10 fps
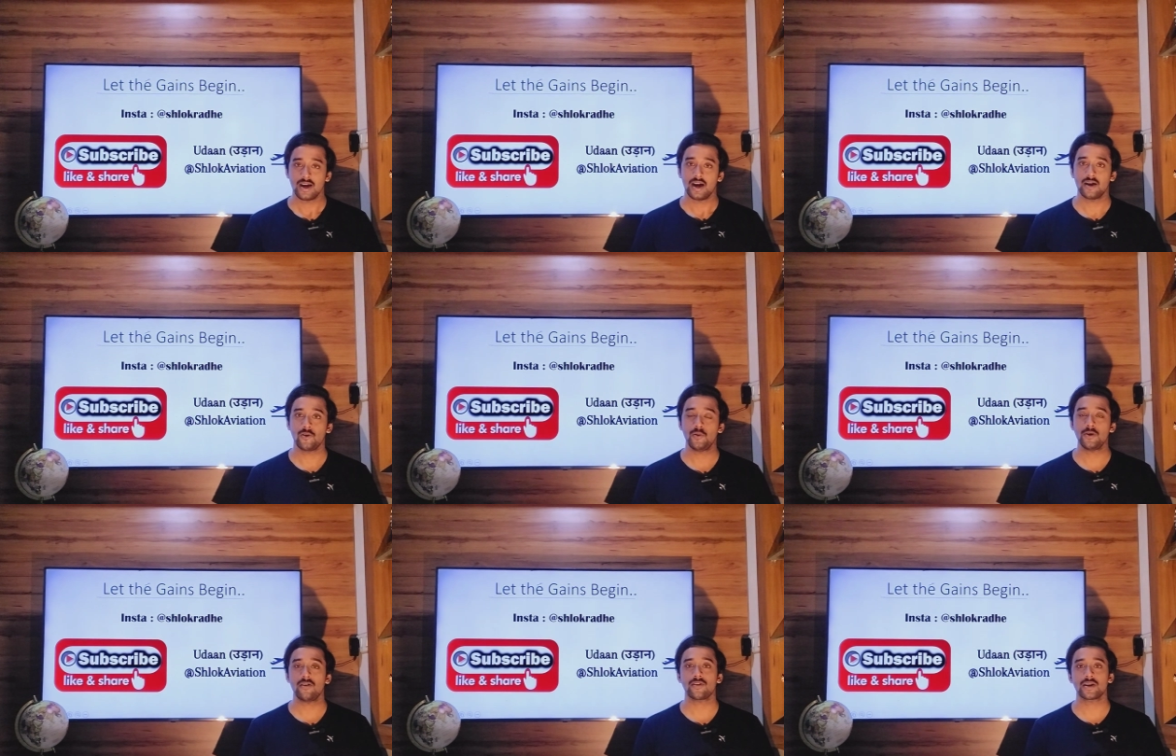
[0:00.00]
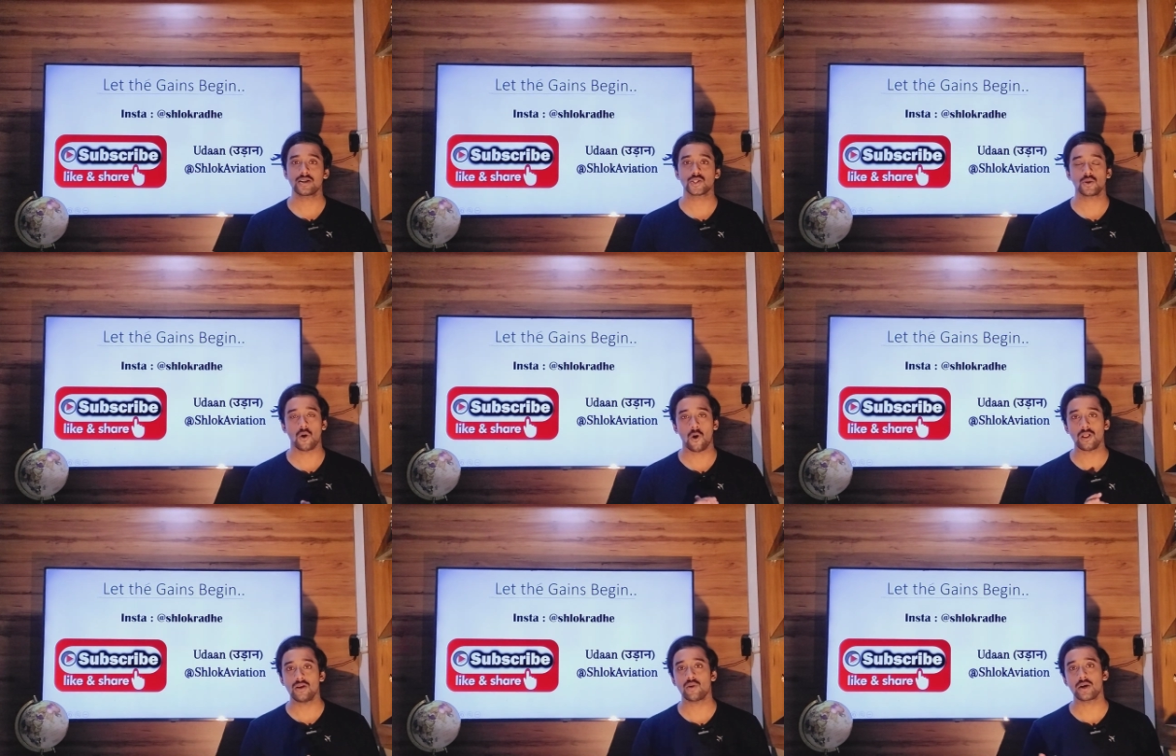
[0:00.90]
I hope you have understood all
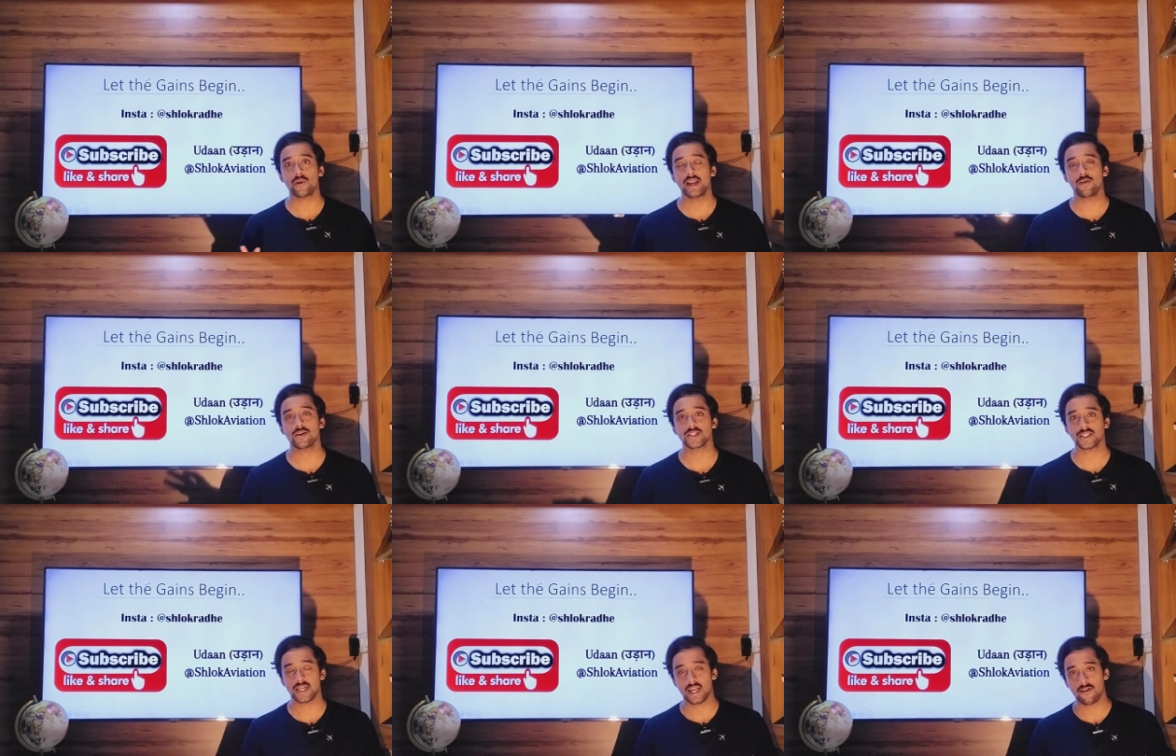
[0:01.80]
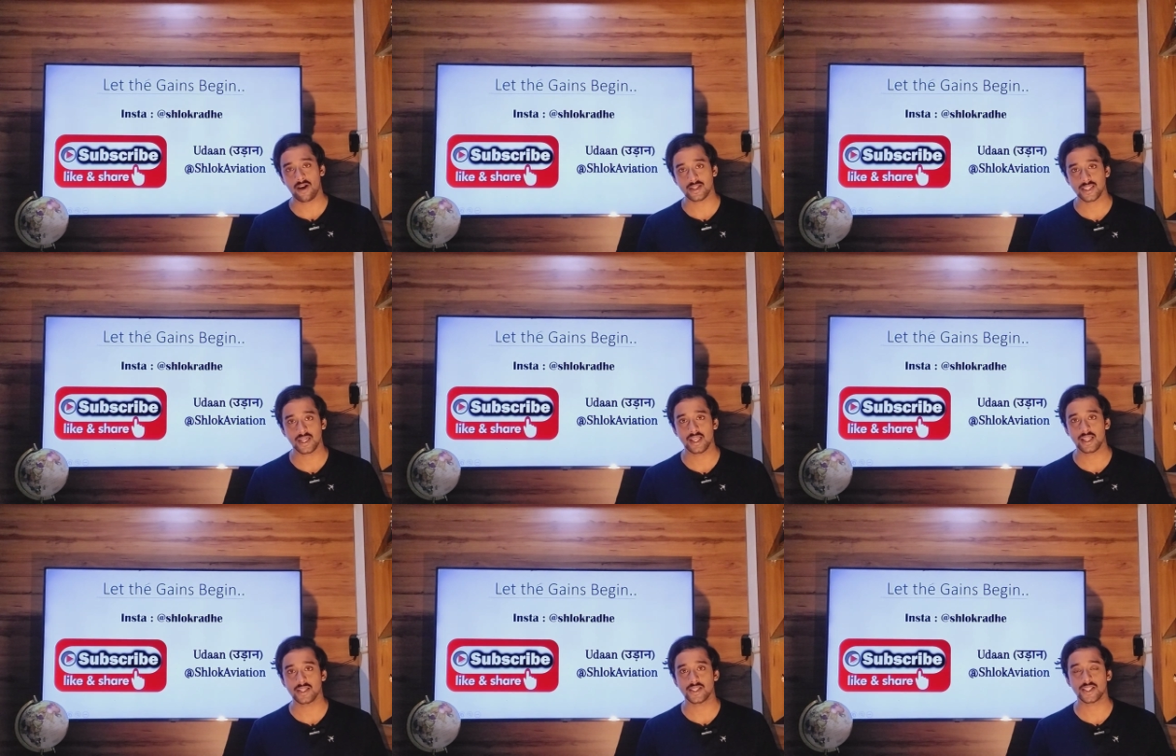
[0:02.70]
the 120 questions that I have answered in
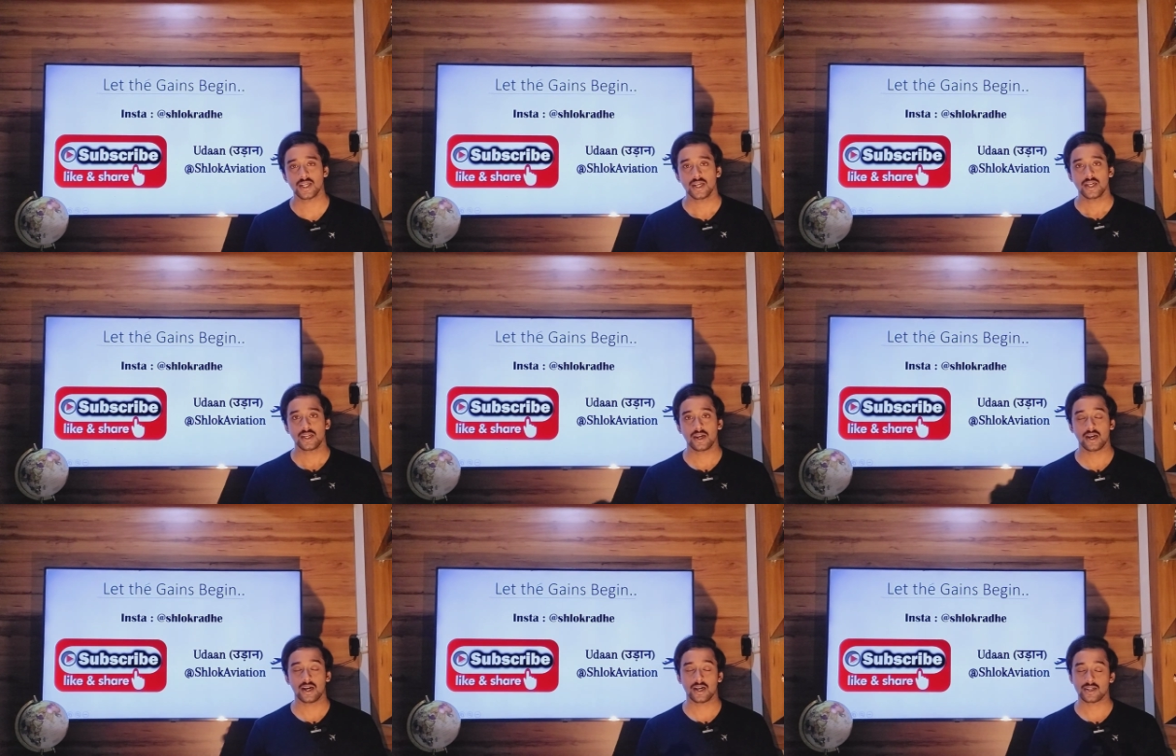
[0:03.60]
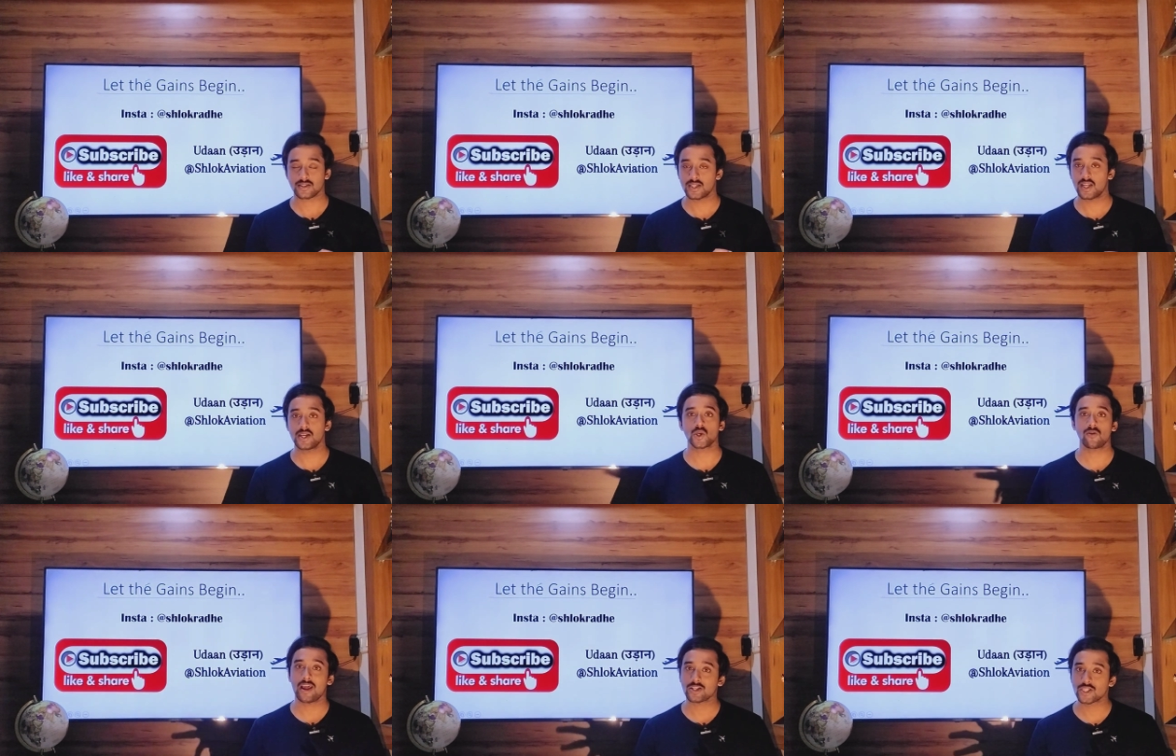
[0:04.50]
this series of
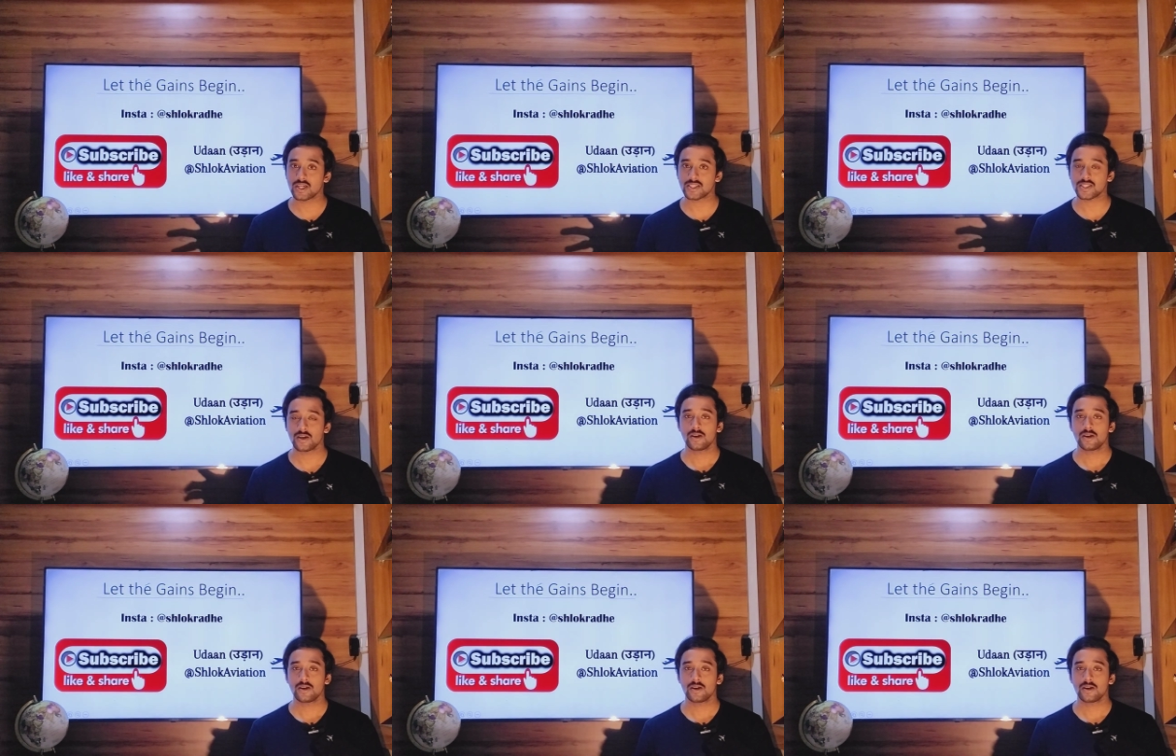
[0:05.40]
lectures.